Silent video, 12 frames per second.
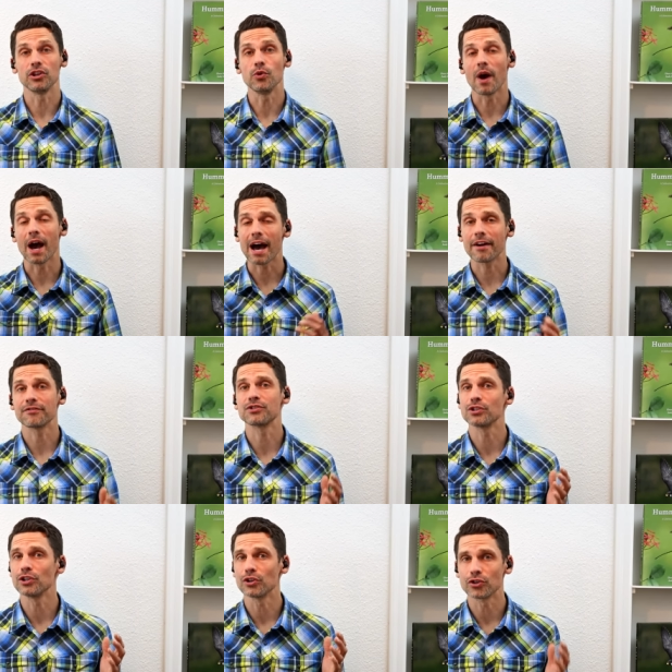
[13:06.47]
You have
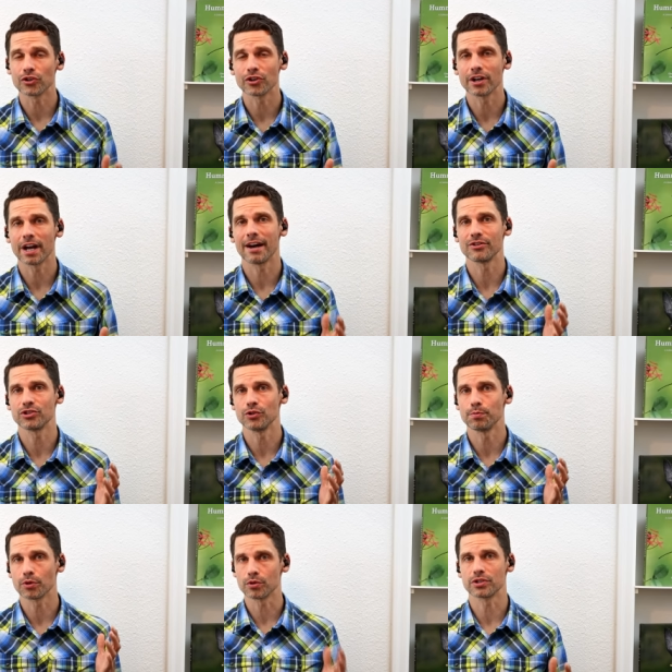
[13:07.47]
to learn how
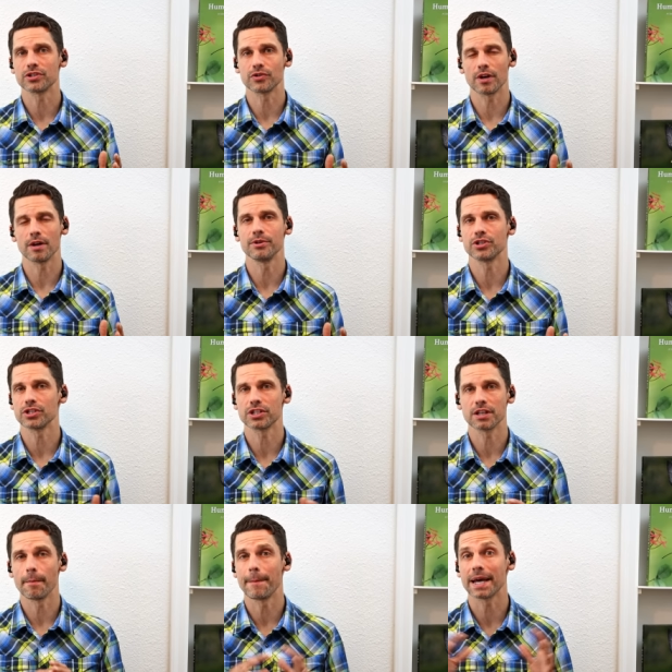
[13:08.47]
to process your images
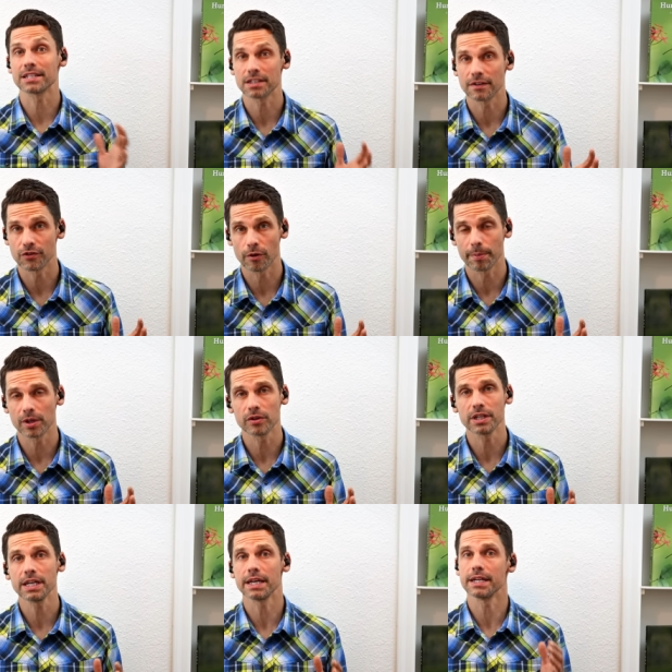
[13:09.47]
to the best of your ability.